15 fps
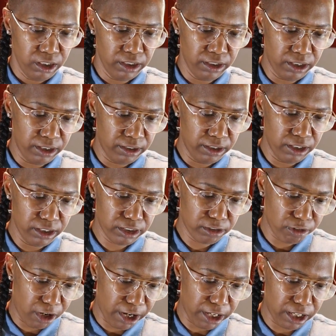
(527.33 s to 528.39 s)
And then
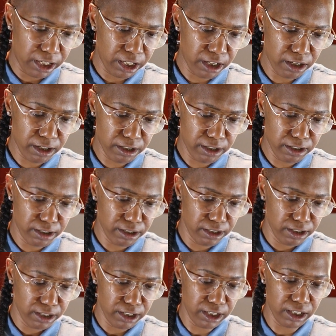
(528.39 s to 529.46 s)
this right here
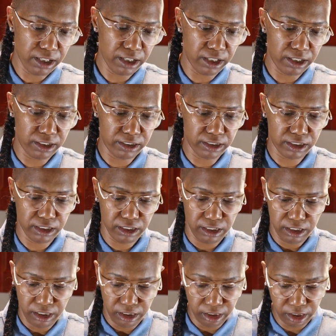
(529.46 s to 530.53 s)
is
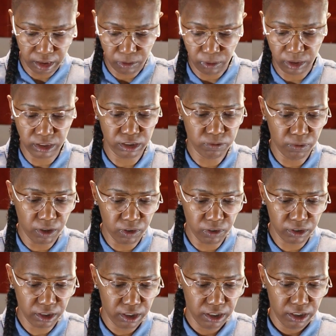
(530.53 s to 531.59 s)
liquid smoke.